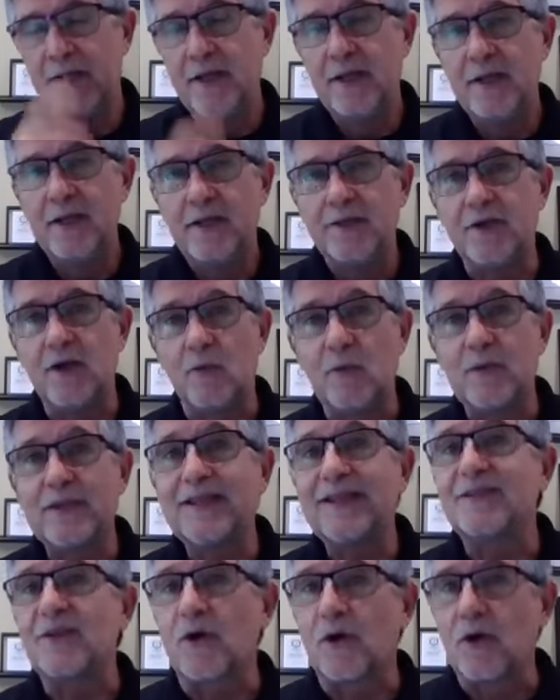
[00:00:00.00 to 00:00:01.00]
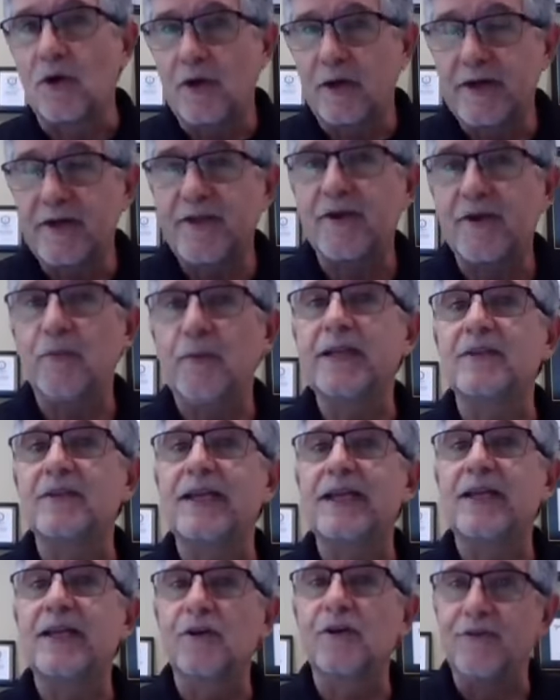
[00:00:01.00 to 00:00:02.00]
You know, we think the earlier that we
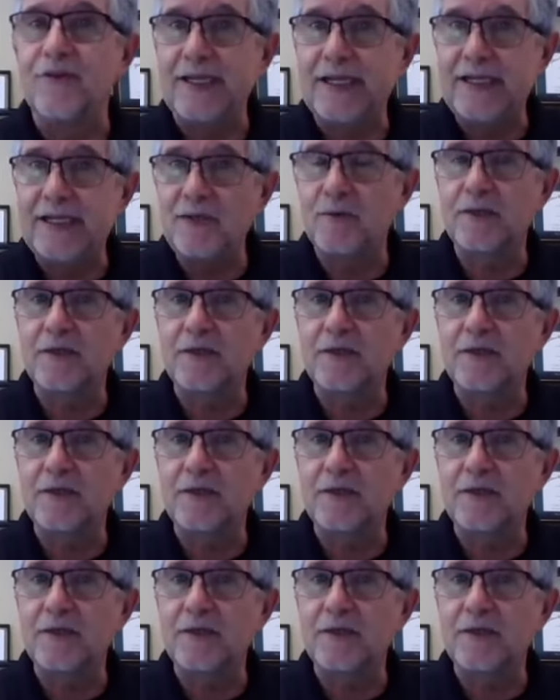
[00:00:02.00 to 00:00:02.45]
can intervene